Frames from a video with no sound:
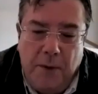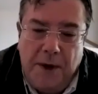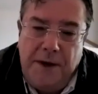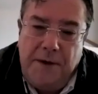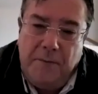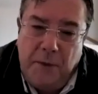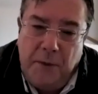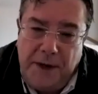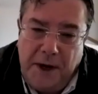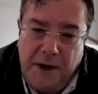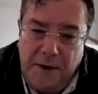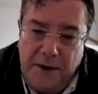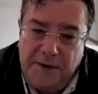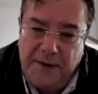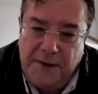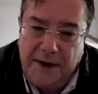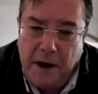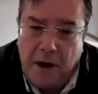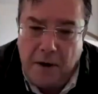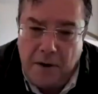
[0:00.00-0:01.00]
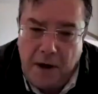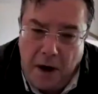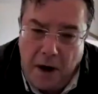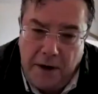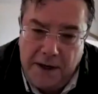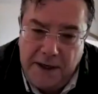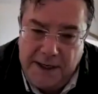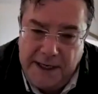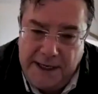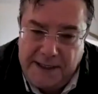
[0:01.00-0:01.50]
funny in a way when
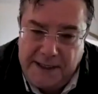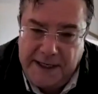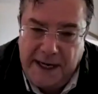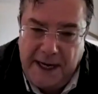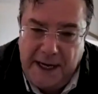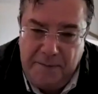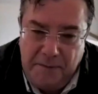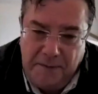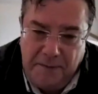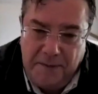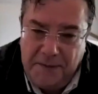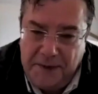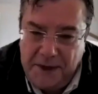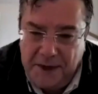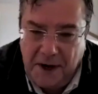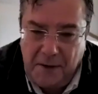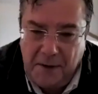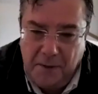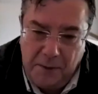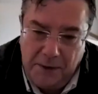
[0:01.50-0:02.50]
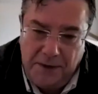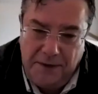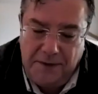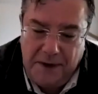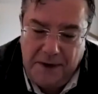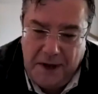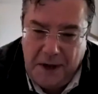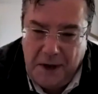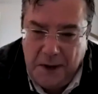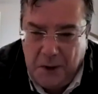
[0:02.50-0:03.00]
you see our R&D team,
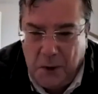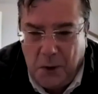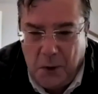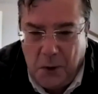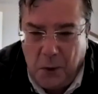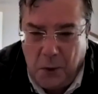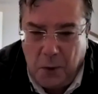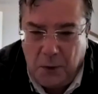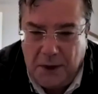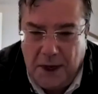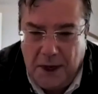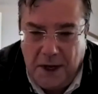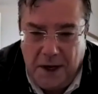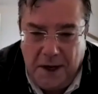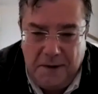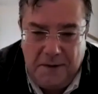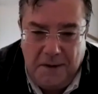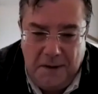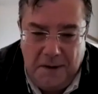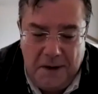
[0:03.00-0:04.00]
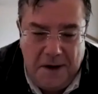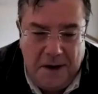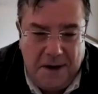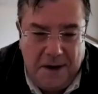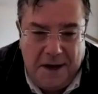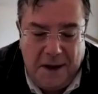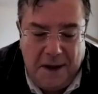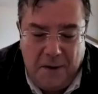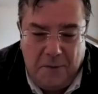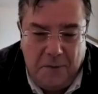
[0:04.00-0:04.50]
with all
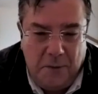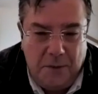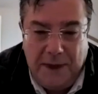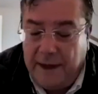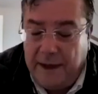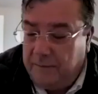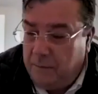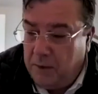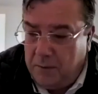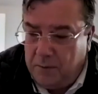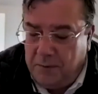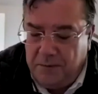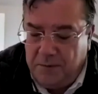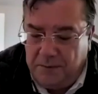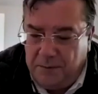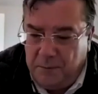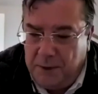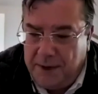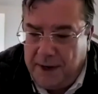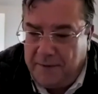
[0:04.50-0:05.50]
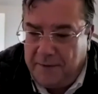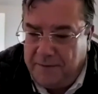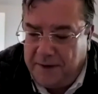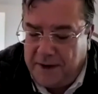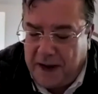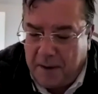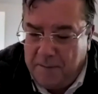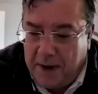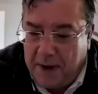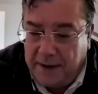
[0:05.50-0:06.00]

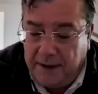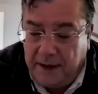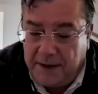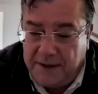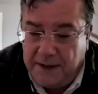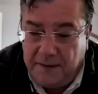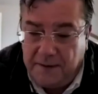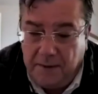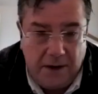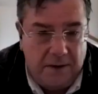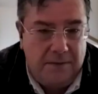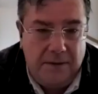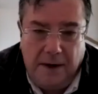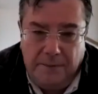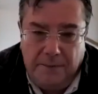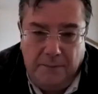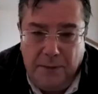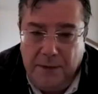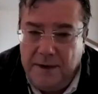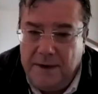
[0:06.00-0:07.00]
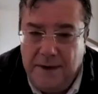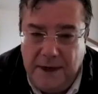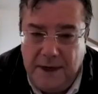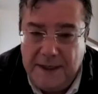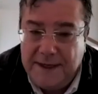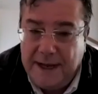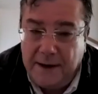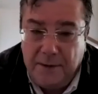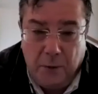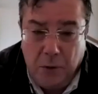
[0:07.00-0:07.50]
when they come back and they said,
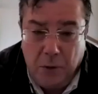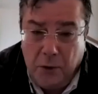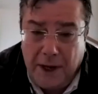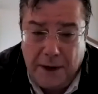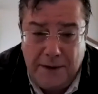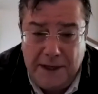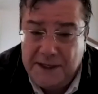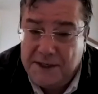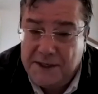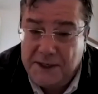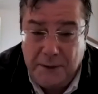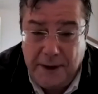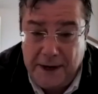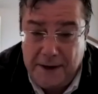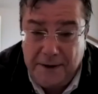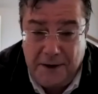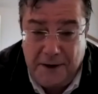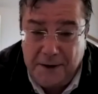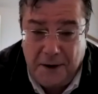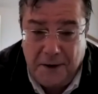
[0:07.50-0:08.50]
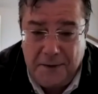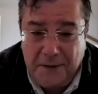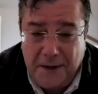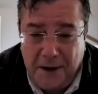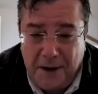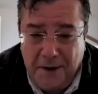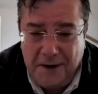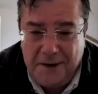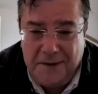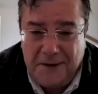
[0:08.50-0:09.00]
well, is that all there is
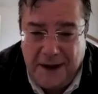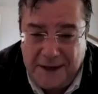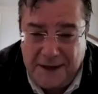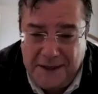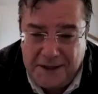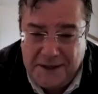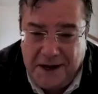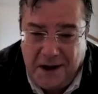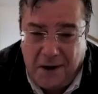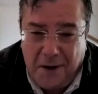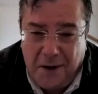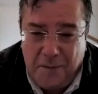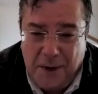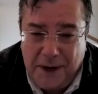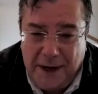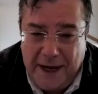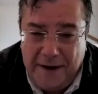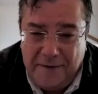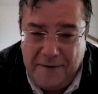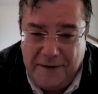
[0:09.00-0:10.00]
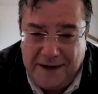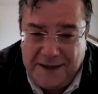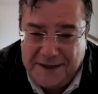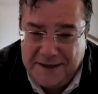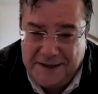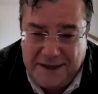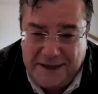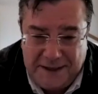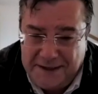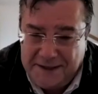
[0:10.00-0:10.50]
to it? They just
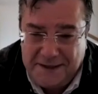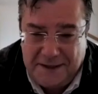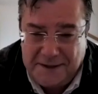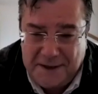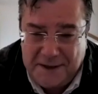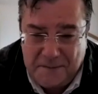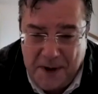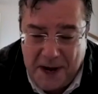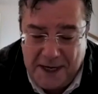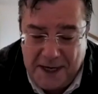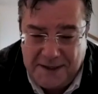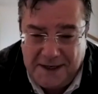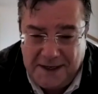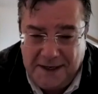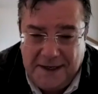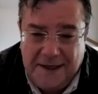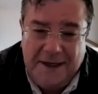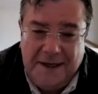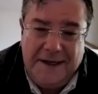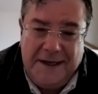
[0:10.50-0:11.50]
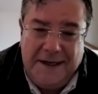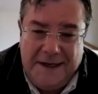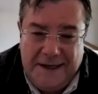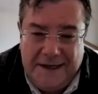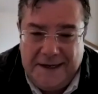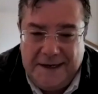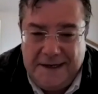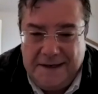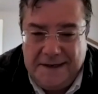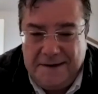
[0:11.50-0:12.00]
can't believe it's just
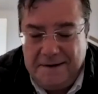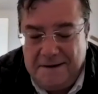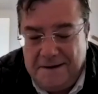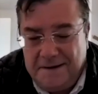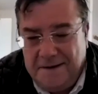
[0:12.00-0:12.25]
amazing.